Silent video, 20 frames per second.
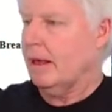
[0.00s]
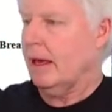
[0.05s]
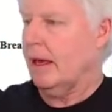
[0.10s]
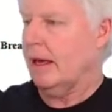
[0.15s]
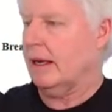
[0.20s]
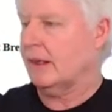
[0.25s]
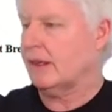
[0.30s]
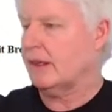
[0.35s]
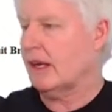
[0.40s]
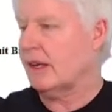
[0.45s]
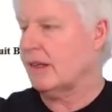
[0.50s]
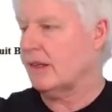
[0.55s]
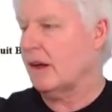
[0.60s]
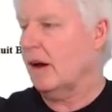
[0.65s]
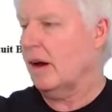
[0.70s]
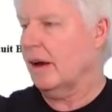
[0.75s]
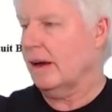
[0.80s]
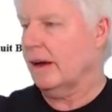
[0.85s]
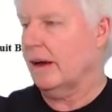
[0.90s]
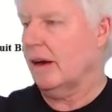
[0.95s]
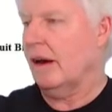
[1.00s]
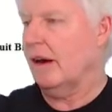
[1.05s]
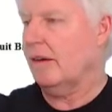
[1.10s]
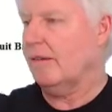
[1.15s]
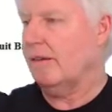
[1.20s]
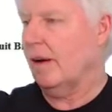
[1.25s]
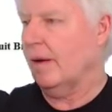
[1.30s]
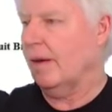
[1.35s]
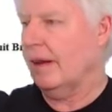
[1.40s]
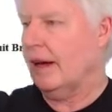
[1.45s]
And it says on and
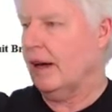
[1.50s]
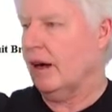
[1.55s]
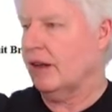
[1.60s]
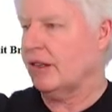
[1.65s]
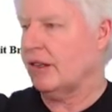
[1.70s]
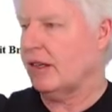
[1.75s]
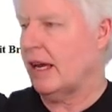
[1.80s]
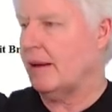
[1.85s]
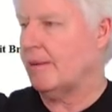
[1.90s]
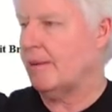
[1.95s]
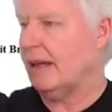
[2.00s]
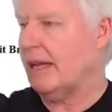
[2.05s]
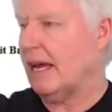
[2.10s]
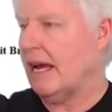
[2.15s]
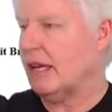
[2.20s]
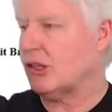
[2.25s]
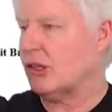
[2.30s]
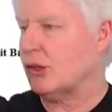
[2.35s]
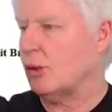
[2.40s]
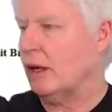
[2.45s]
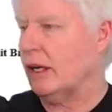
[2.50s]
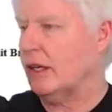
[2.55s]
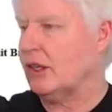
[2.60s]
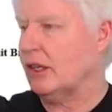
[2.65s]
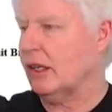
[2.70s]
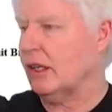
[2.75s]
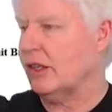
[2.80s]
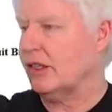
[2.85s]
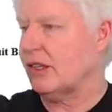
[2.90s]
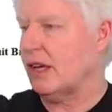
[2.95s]
off on there. And same in that
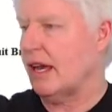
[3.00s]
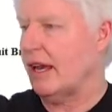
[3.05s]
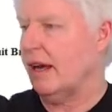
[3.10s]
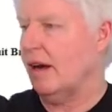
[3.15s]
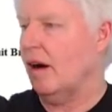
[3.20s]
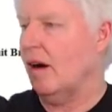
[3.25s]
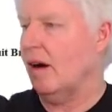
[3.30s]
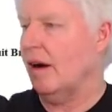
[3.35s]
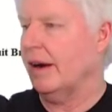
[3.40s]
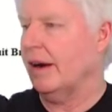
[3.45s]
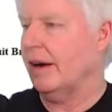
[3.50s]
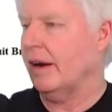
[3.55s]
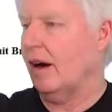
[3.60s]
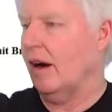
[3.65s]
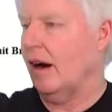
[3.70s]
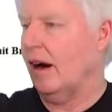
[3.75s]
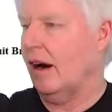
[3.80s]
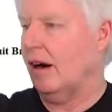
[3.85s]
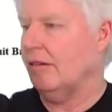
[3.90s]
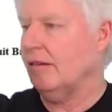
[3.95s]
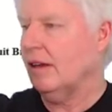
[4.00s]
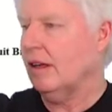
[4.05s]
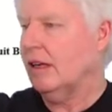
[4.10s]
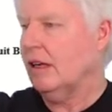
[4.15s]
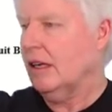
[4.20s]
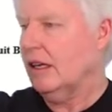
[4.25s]
switch, it'll say on and off.